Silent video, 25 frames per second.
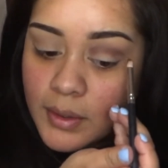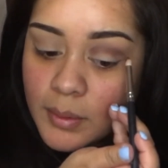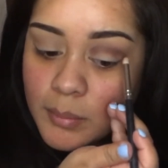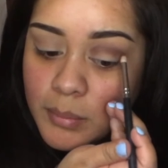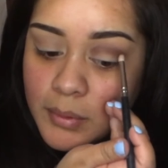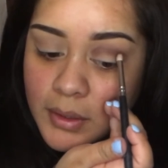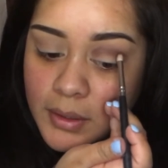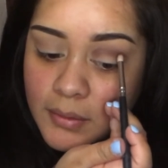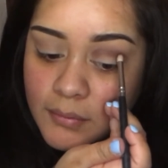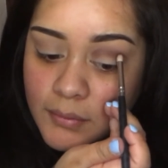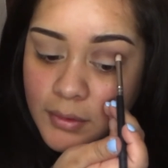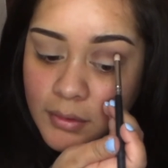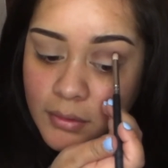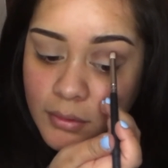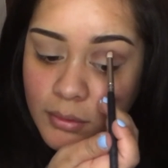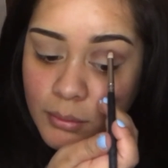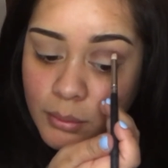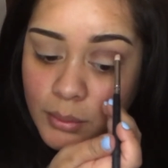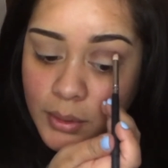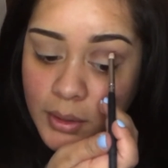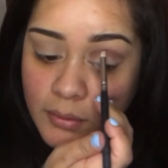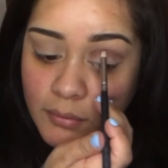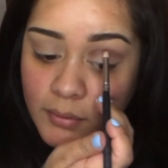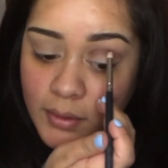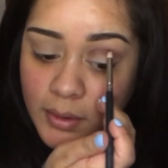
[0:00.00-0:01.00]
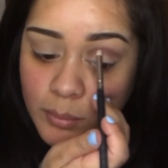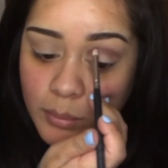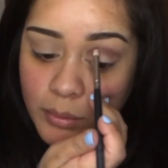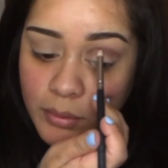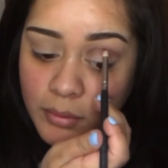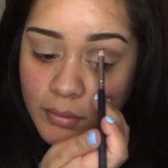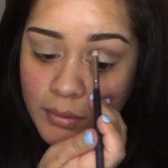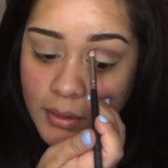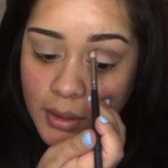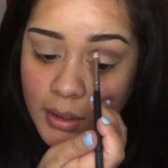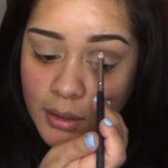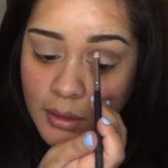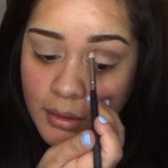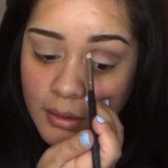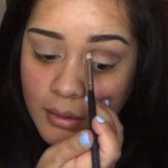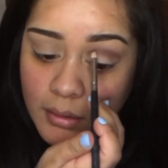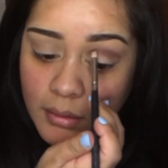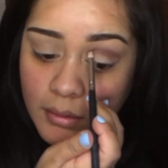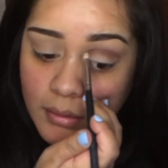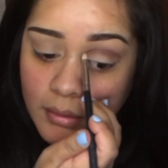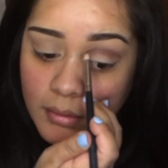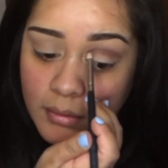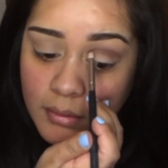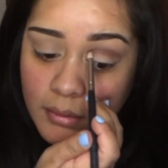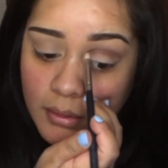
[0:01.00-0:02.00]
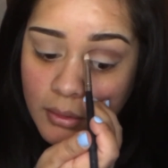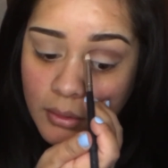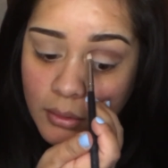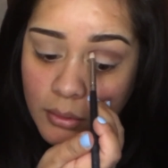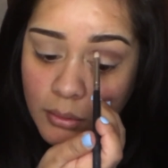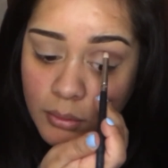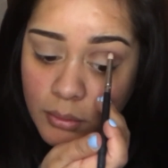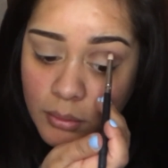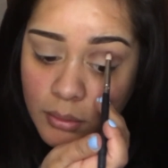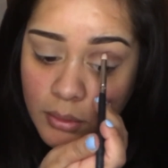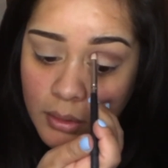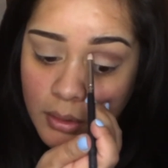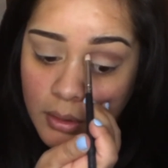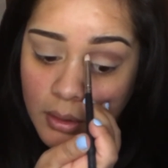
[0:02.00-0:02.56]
I believe it's 25%, so